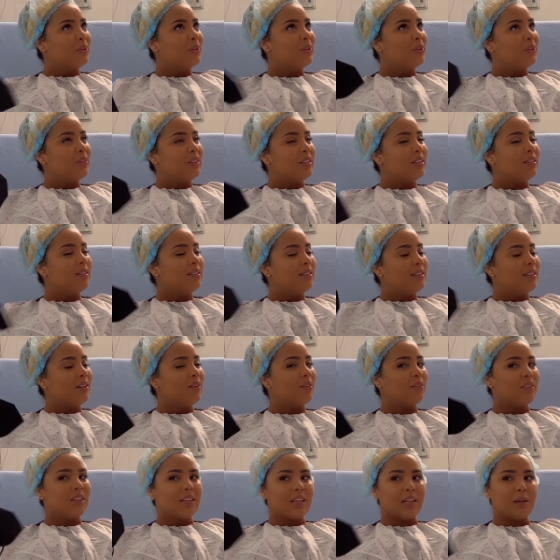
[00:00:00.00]
Just try to. Think
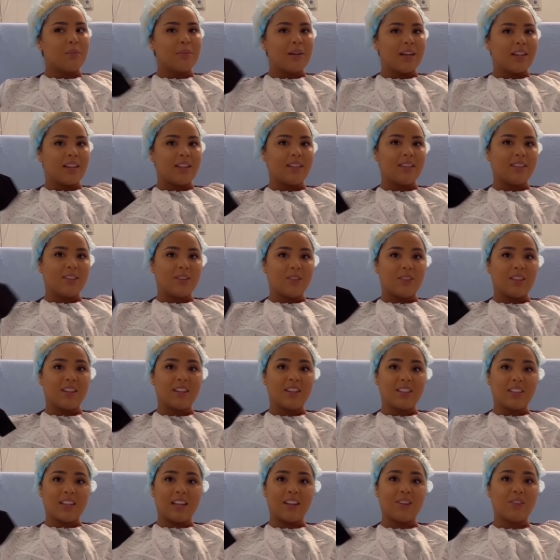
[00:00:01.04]
about it. You think
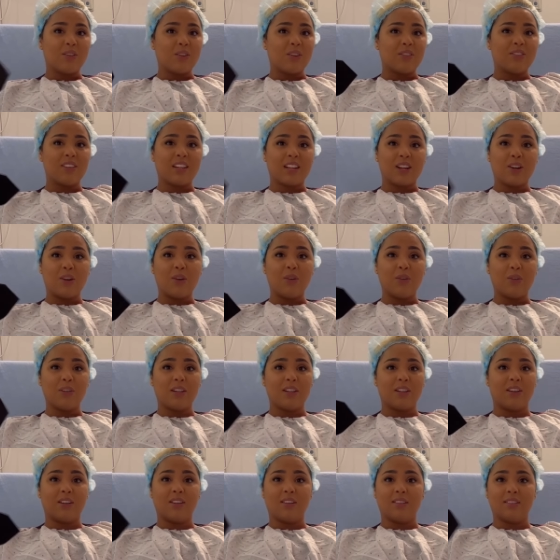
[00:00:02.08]
I, I don't know if I can hold it
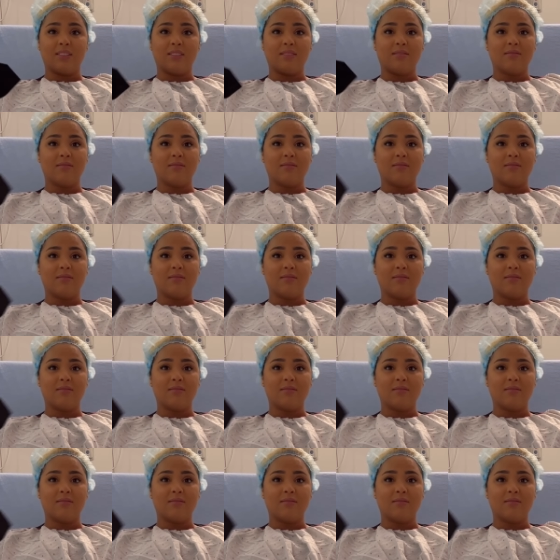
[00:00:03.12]
all.